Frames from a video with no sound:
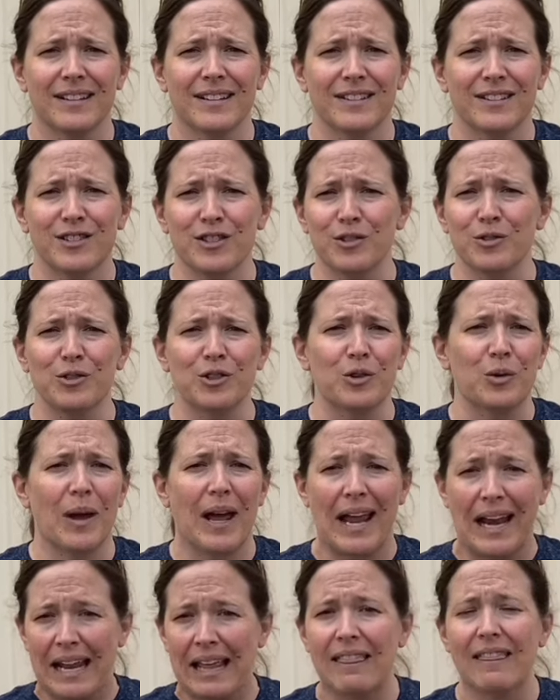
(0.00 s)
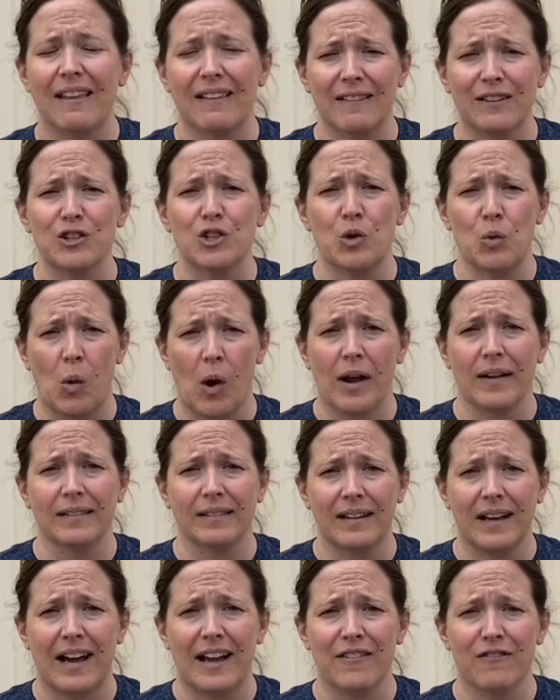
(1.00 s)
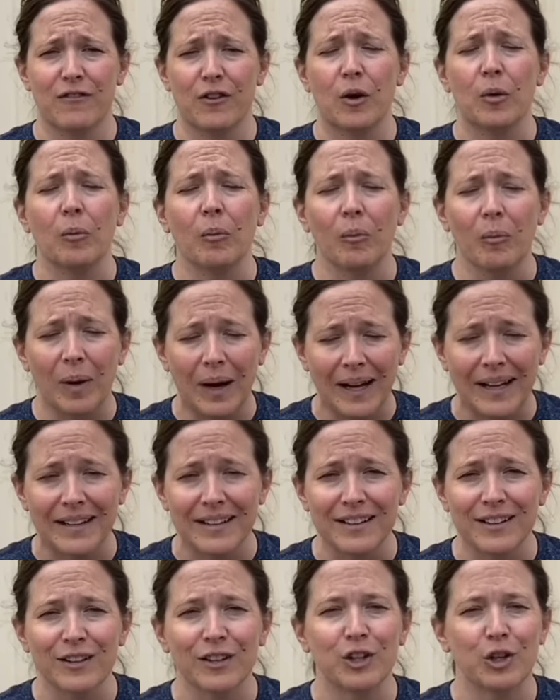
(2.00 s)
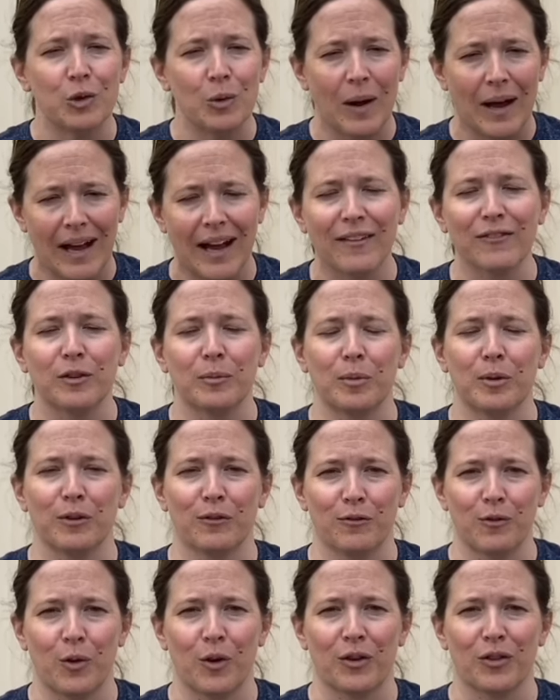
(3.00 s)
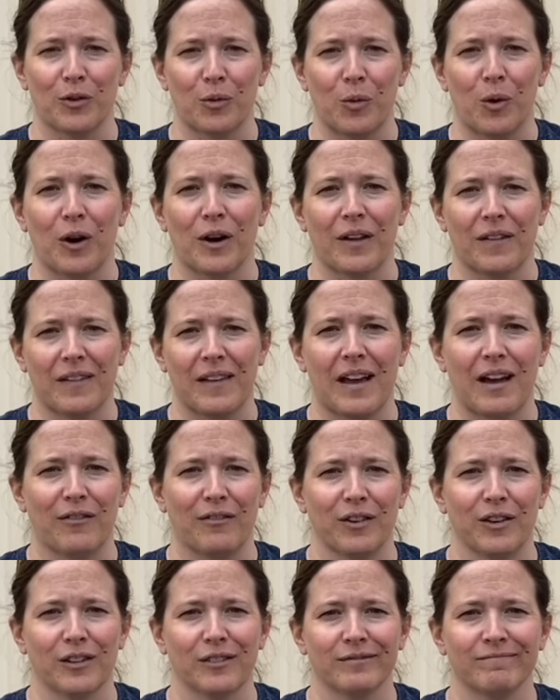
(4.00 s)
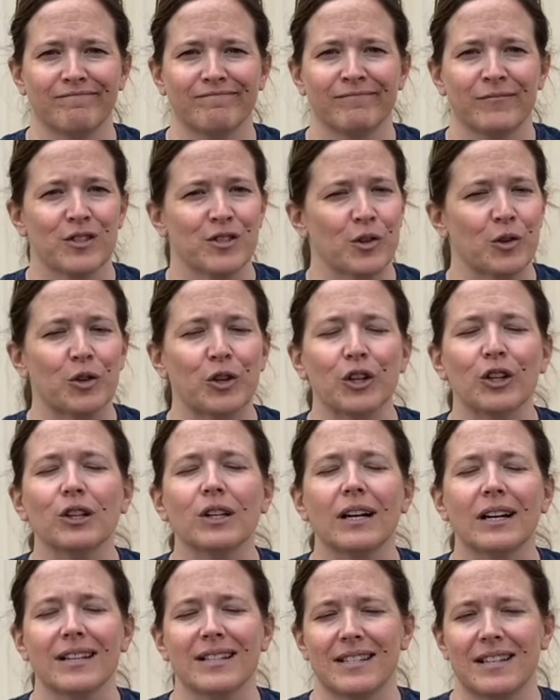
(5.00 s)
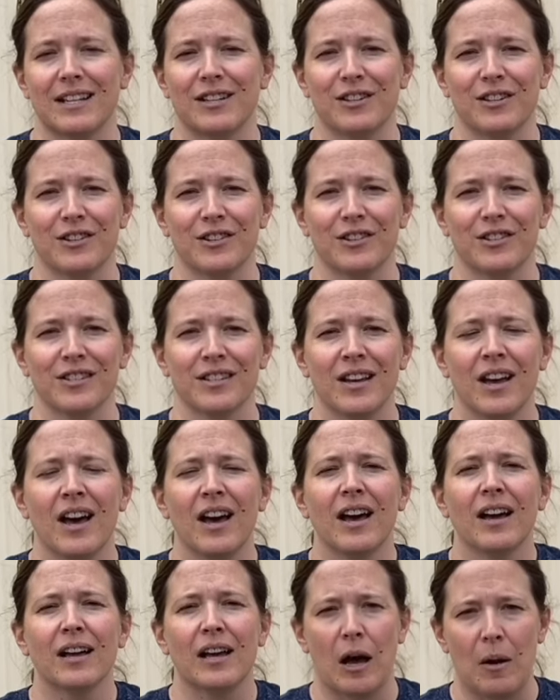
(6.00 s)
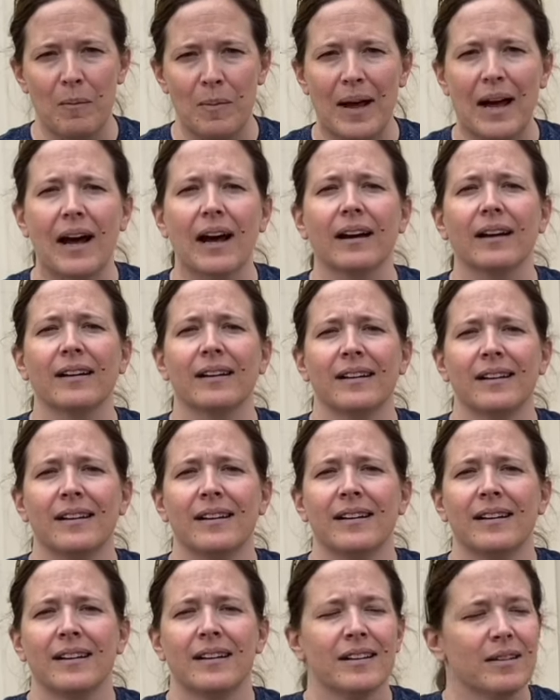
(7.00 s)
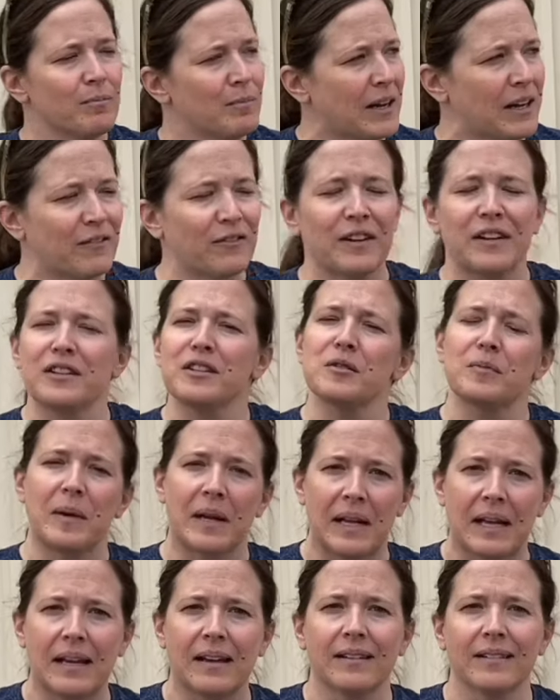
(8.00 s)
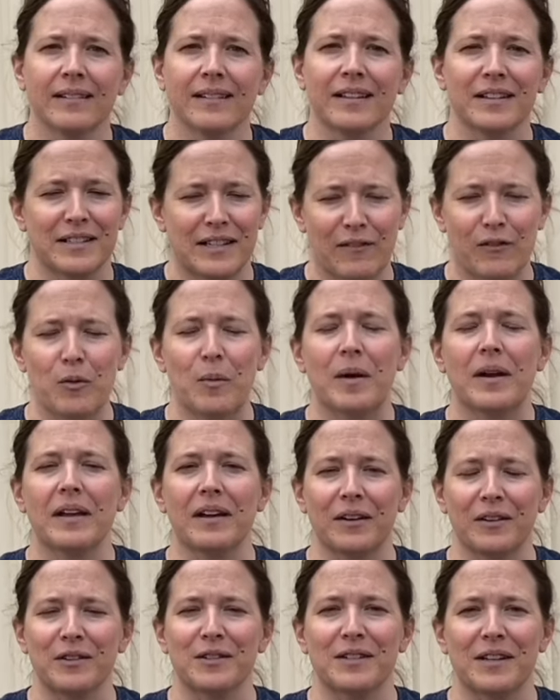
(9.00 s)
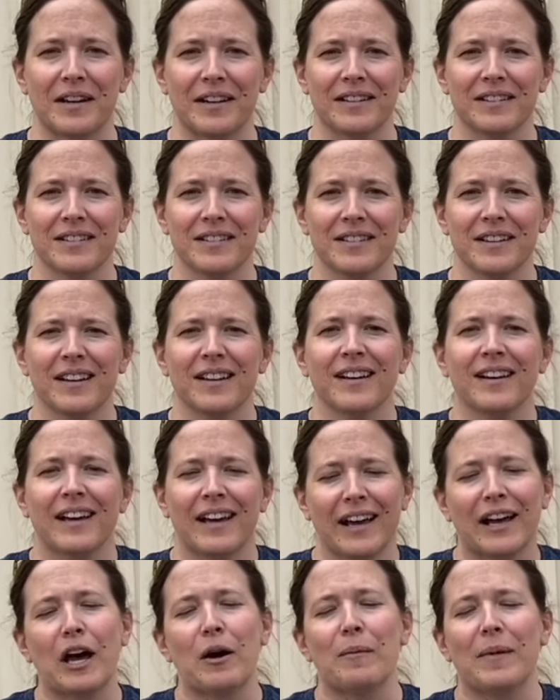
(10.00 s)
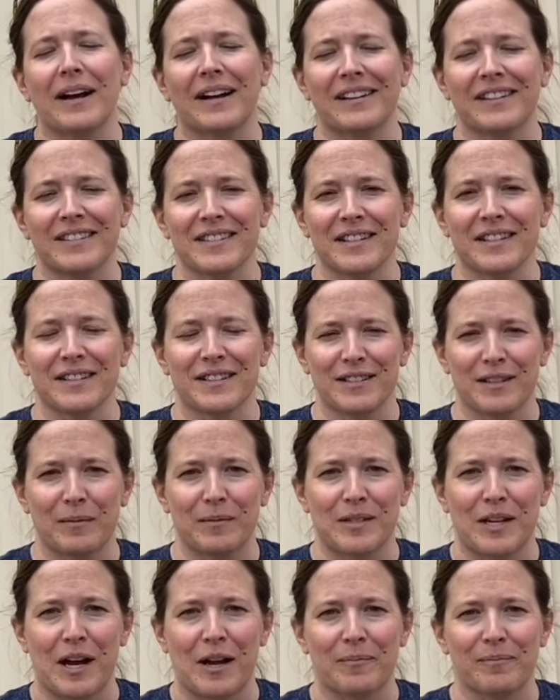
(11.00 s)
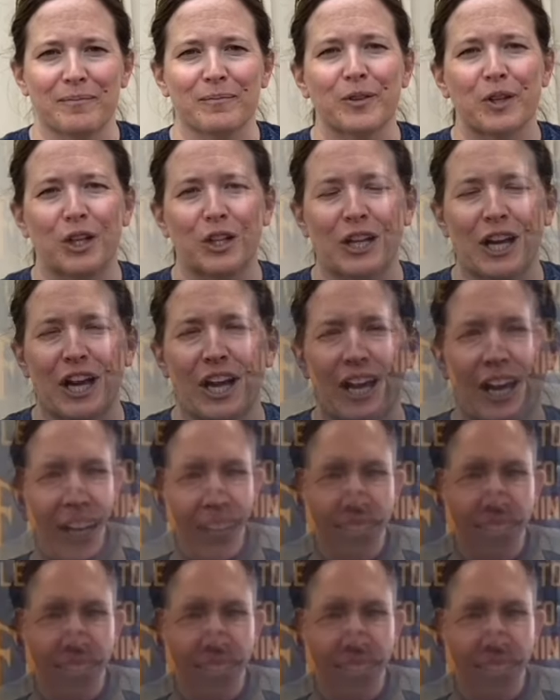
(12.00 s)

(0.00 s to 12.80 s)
to do anything that you want in life. But you have to put forth the work and the effort. So good luck, seniors. Come back, make fun of Smitty, because everybody else does, and come back and see it sometime. Good luck, guys